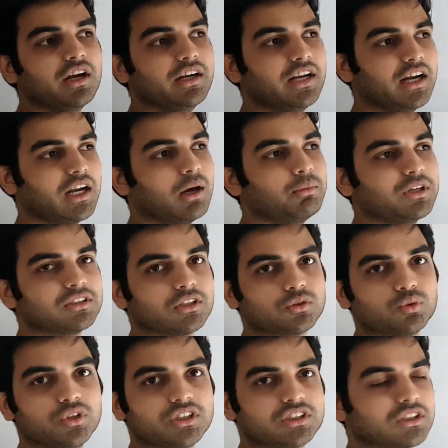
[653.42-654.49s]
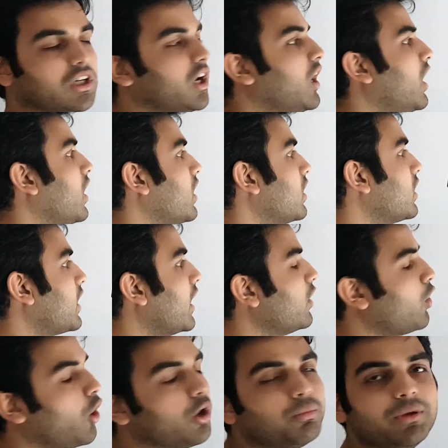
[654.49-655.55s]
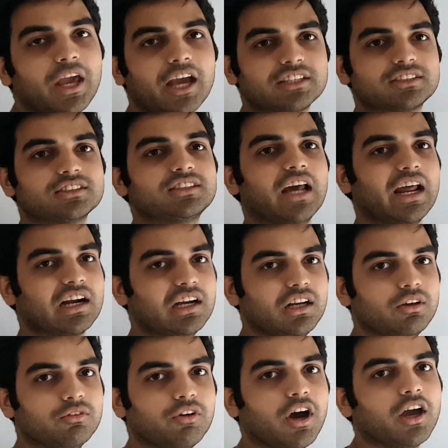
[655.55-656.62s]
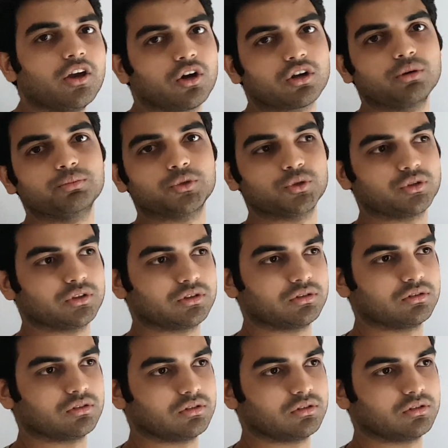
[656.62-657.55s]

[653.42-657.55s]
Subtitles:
databases which cannot be accessed directly via your computers.